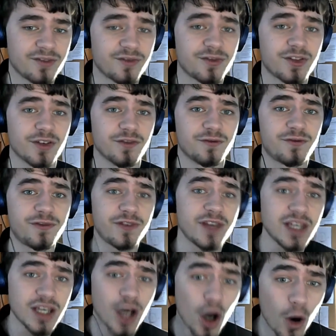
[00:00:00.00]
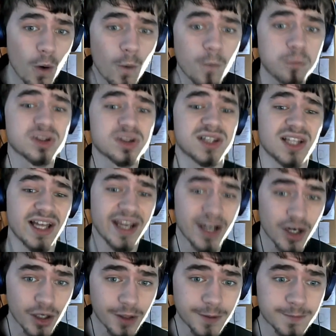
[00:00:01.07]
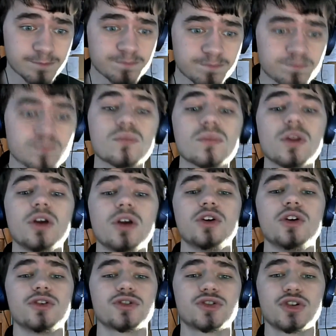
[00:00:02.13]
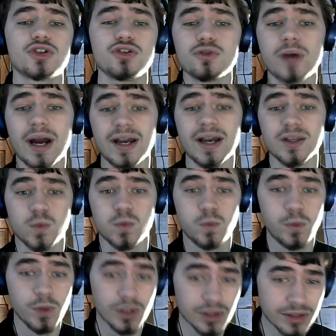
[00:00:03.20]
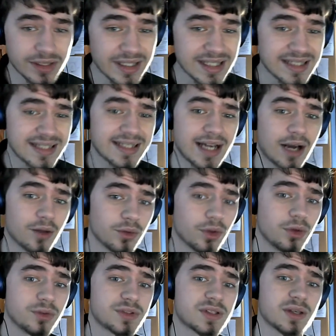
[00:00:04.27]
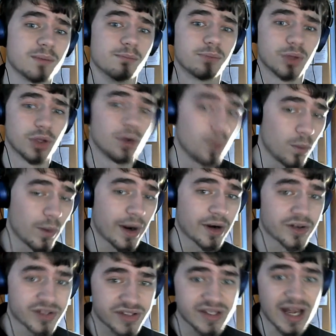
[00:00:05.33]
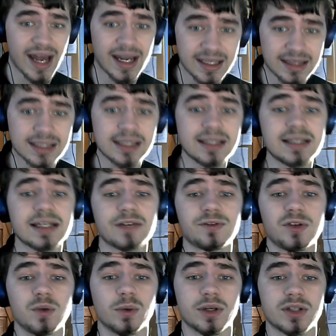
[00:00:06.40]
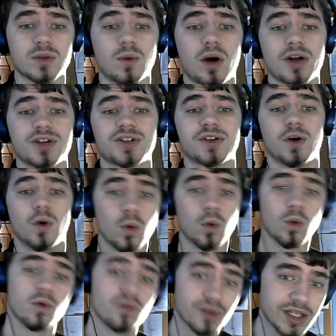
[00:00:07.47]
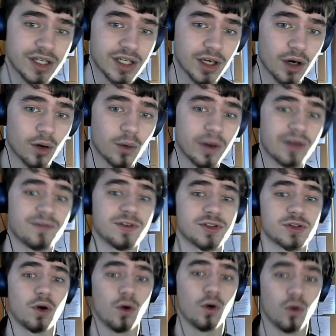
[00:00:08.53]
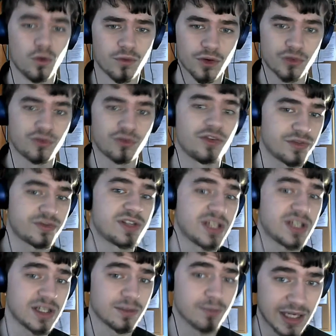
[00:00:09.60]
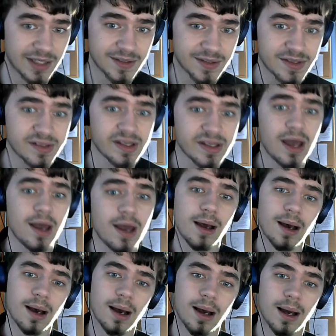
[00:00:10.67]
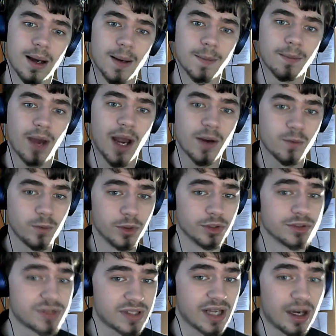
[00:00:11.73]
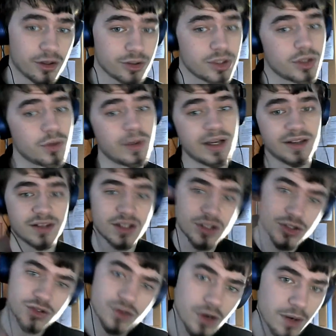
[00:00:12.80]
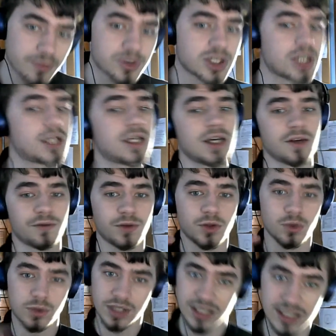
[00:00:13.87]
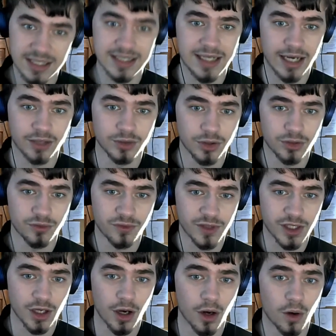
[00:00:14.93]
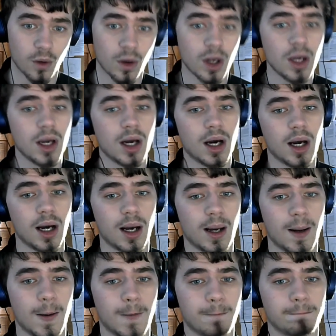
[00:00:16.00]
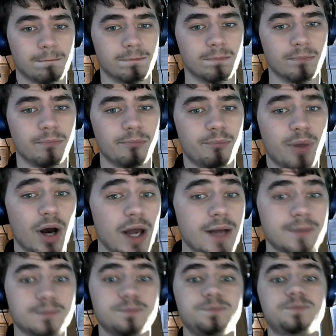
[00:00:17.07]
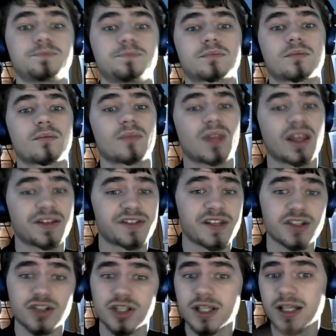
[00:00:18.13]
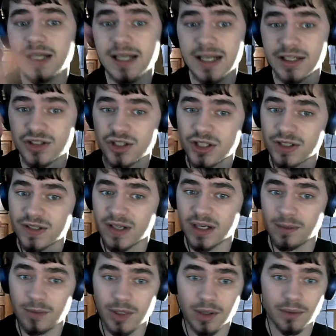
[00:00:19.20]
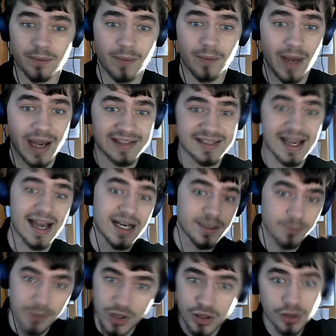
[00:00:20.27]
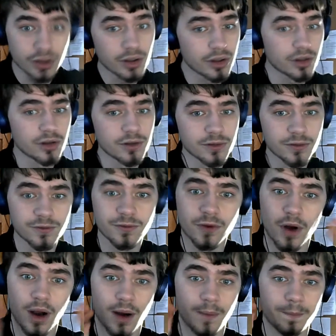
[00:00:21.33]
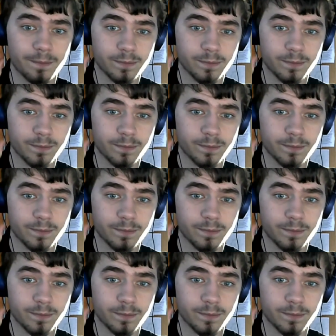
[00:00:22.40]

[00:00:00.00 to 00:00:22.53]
the V H O player, so you guys will need to download some bloatware, sadly, if you want to watch the whole video if it's over fifteen minutes. Um, I will tell you in the description if you need to download V H O, um, but essentially it's just going to be an exact mirror from